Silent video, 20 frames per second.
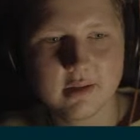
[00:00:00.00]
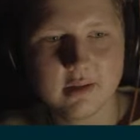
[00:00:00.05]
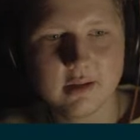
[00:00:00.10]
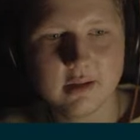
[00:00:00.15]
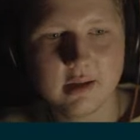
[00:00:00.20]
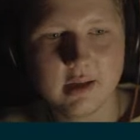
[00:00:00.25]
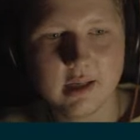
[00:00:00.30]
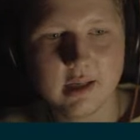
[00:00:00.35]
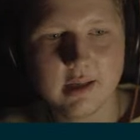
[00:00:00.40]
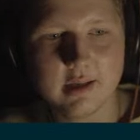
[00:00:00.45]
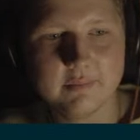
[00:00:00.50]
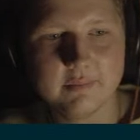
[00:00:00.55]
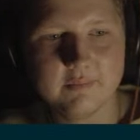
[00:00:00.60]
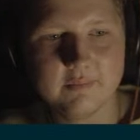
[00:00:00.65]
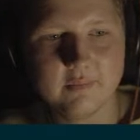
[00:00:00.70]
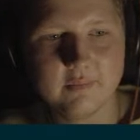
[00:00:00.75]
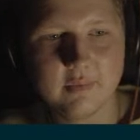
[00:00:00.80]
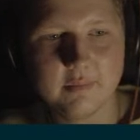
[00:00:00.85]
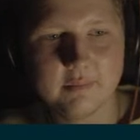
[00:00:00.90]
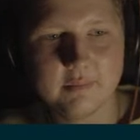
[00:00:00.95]
I'm
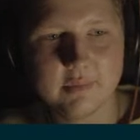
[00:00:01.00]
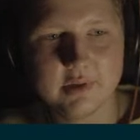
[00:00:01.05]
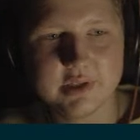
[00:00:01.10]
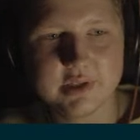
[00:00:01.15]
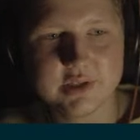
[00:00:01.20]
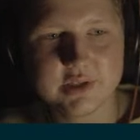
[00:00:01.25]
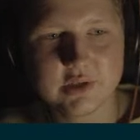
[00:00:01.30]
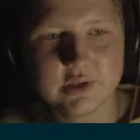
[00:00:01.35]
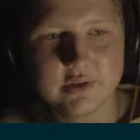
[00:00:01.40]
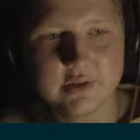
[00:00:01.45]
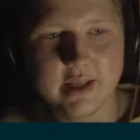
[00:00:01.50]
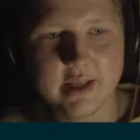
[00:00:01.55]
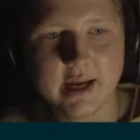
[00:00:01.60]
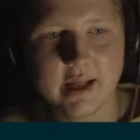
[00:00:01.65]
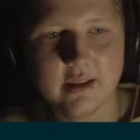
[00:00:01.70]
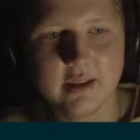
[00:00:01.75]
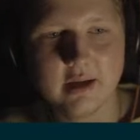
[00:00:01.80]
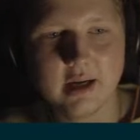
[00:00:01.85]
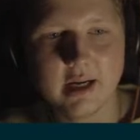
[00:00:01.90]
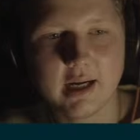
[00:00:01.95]
pretty sure. Yeah,
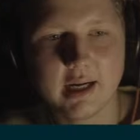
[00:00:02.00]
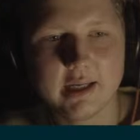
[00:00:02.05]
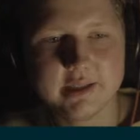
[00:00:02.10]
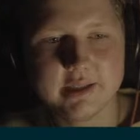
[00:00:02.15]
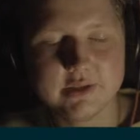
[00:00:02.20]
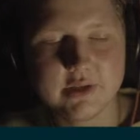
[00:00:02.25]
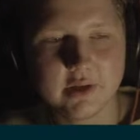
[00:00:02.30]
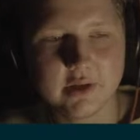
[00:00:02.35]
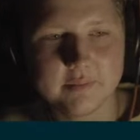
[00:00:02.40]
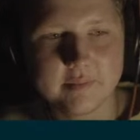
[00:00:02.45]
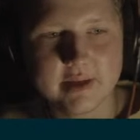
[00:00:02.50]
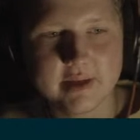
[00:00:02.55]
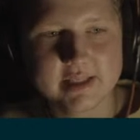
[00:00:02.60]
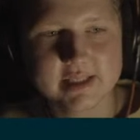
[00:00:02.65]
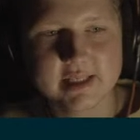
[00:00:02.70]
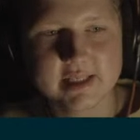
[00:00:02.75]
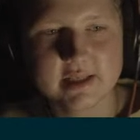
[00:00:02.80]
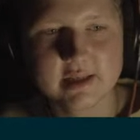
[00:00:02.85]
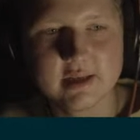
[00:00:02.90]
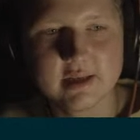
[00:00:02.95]
I did not miss it.
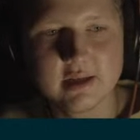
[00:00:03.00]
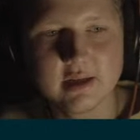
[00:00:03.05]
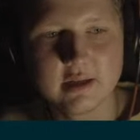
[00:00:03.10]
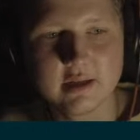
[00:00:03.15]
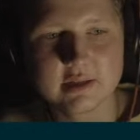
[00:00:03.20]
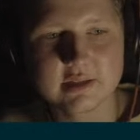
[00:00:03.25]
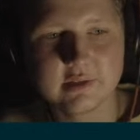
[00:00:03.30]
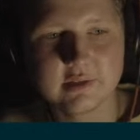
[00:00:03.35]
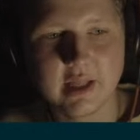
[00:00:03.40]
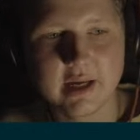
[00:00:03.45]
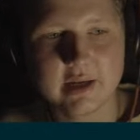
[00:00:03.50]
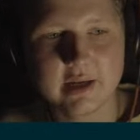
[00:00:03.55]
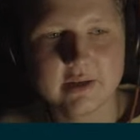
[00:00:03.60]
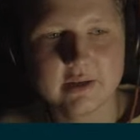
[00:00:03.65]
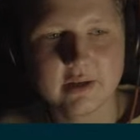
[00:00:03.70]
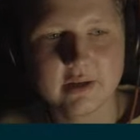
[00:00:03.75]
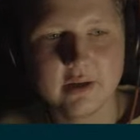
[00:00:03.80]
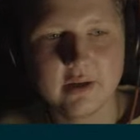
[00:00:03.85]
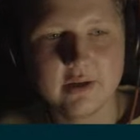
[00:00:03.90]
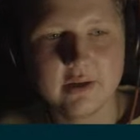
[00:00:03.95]
So like
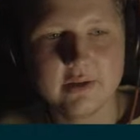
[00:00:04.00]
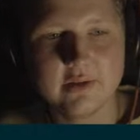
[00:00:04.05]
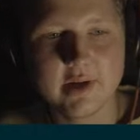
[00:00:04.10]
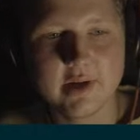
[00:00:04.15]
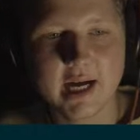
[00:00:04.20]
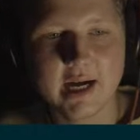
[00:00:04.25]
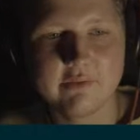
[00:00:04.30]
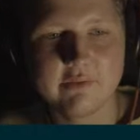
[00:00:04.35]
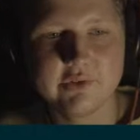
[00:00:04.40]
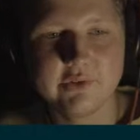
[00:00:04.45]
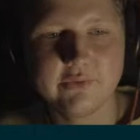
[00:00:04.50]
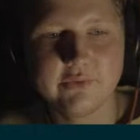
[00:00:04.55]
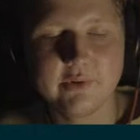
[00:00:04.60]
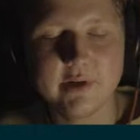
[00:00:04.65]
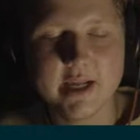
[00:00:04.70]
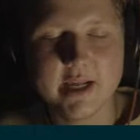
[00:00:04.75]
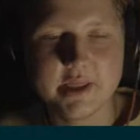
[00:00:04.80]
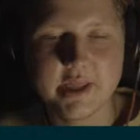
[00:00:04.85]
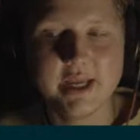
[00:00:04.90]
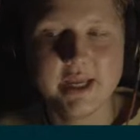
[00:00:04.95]
you have to free
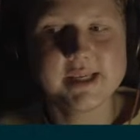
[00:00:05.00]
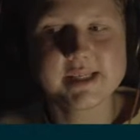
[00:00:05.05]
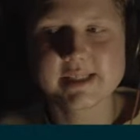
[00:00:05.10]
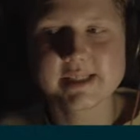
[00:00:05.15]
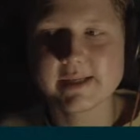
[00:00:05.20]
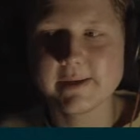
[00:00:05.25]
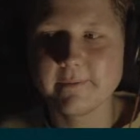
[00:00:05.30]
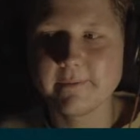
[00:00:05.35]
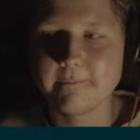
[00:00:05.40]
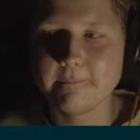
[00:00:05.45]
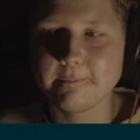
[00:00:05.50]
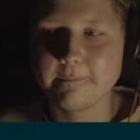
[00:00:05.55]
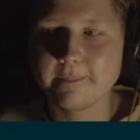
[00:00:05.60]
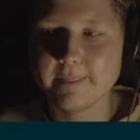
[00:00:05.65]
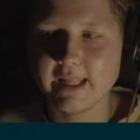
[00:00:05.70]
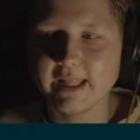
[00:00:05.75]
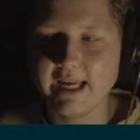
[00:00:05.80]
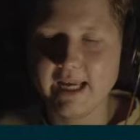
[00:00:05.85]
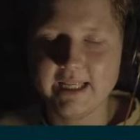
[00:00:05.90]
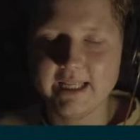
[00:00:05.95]
this,
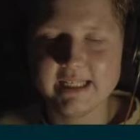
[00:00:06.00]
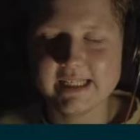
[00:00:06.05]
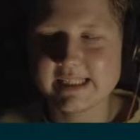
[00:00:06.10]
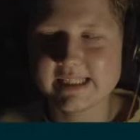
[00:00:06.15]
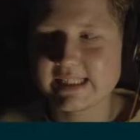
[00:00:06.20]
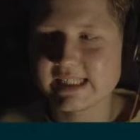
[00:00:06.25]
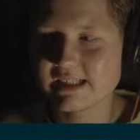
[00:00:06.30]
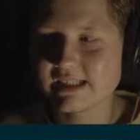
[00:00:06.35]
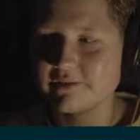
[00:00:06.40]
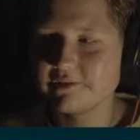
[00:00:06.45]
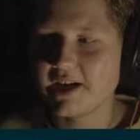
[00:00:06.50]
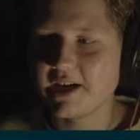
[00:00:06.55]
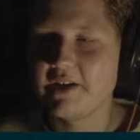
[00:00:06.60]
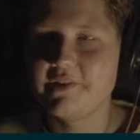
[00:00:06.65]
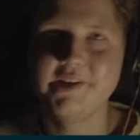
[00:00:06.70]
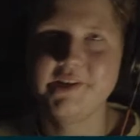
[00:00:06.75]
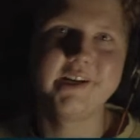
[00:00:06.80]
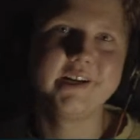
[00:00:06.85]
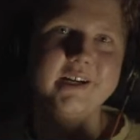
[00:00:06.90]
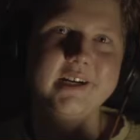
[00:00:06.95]
and it's
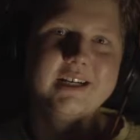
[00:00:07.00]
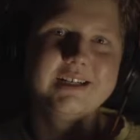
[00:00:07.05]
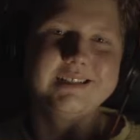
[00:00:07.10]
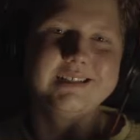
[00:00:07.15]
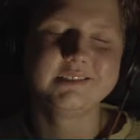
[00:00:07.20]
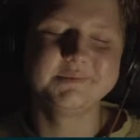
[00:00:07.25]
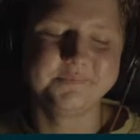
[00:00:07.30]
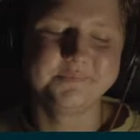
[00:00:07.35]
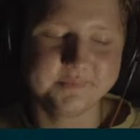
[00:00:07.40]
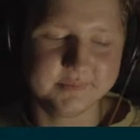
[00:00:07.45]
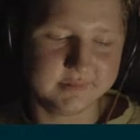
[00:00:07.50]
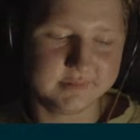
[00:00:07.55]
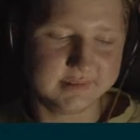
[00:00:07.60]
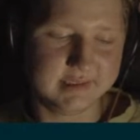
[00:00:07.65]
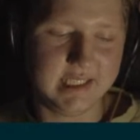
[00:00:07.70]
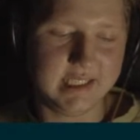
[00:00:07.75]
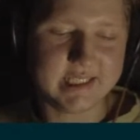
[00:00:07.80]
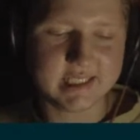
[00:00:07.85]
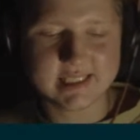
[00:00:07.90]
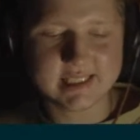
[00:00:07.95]
rather, let's
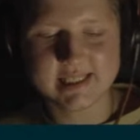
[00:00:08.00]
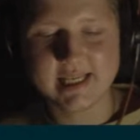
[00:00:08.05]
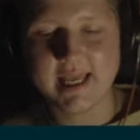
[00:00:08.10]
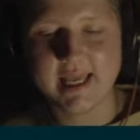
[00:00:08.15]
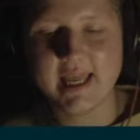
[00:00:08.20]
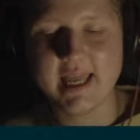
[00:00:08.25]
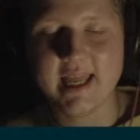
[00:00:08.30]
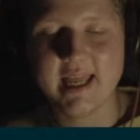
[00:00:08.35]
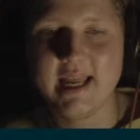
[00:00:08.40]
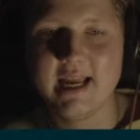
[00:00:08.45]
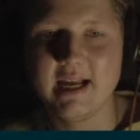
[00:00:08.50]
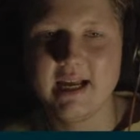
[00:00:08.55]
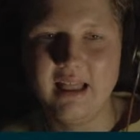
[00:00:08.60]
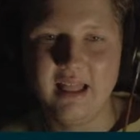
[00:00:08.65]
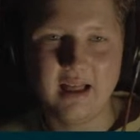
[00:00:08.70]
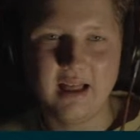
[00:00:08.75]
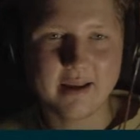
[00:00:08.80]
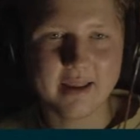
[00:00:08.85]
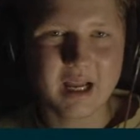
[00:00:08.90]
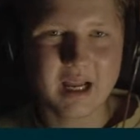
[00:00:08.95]
just say,
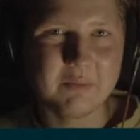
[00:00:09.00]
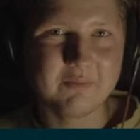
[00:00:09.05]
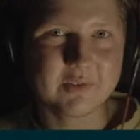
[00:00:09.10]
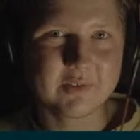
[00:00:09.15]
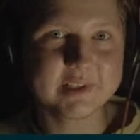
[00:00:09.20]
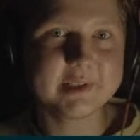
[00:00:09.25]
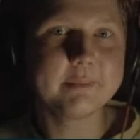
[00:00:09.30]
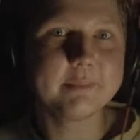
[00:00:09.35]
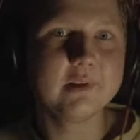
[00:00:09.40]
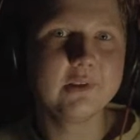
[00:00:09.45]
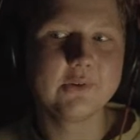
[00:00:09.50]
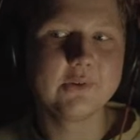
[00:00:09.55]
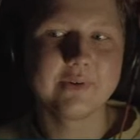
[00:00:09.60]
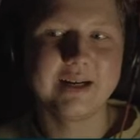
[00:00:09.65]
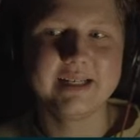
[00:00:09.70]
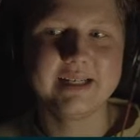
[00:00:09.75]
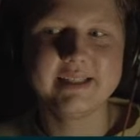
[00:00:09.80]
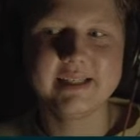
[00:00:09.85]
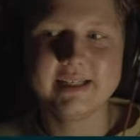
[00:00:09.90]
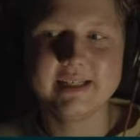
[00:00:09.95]
uncomfortable to write
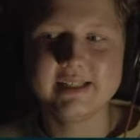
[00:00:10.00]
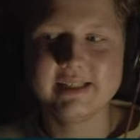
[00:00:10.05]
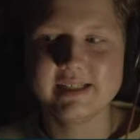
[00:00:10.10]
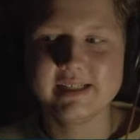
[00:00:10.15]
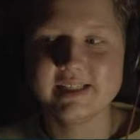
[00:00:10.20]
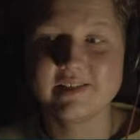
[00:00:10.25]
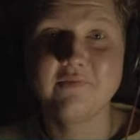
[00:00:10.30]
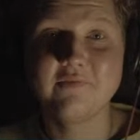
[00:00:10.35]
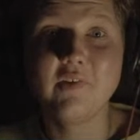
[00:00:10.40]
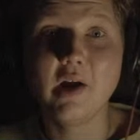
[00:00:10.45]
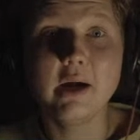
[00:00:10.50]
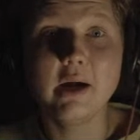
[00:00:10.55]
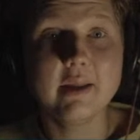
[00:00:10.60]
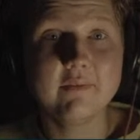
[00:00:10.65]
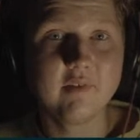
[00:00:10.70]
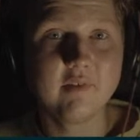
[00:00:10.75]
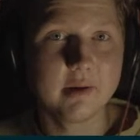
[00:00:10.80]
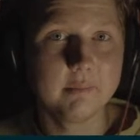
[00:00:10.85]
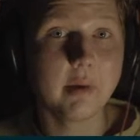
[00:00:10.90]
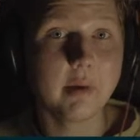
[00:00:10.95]
in. It's very
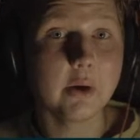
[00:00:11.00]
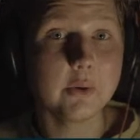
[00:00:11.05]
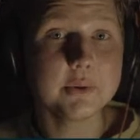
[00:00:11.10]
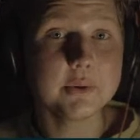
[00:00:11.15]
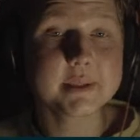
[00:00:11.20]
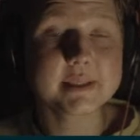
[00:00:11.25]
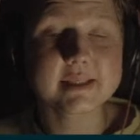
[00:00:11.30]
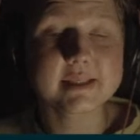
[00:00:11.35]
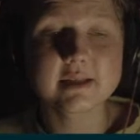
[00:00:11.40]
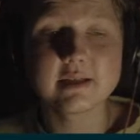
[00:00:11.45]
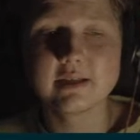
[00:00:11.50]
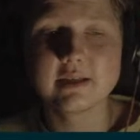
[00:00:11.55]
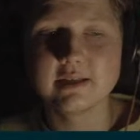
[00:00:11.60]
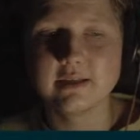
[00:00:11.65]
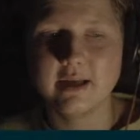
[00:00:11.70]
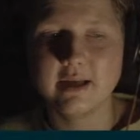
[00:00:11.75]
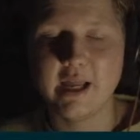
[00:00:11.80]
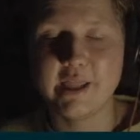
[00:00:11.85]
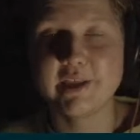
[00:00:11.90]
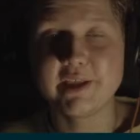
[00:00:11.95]
verbose
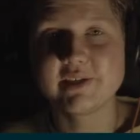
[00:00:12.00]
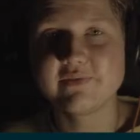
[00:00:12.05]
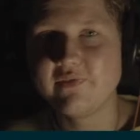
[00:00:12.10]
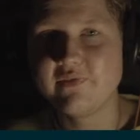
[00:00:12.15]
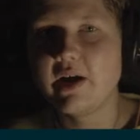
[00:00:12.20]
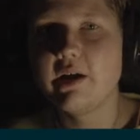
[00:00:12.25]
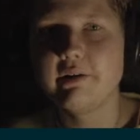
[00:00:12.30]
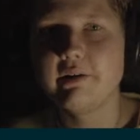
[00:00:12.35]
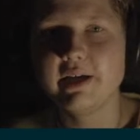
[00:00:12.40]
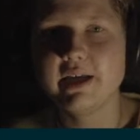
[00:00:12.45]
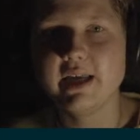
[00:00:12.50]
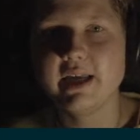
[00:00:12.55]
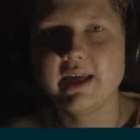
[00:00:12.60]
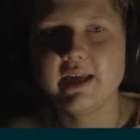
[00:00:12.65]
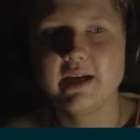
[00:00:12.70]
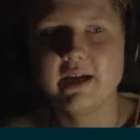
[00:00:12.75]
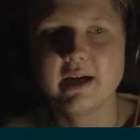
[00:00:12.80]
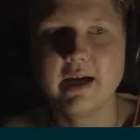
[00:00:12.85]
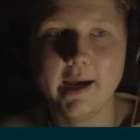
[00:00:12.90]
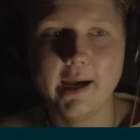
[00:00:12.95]
and it's very
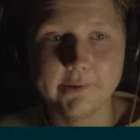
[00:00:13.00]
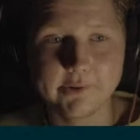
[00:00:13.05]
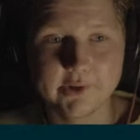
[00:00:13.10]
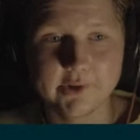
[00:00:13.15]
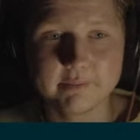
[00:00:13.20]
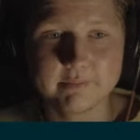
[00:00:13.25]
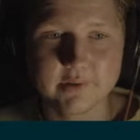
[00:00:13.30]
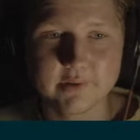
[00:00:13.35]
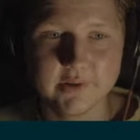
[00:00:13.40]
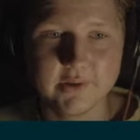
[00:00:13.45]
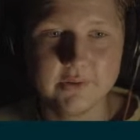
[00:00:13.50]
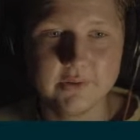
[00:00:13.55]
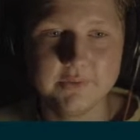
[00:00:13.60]
error prone.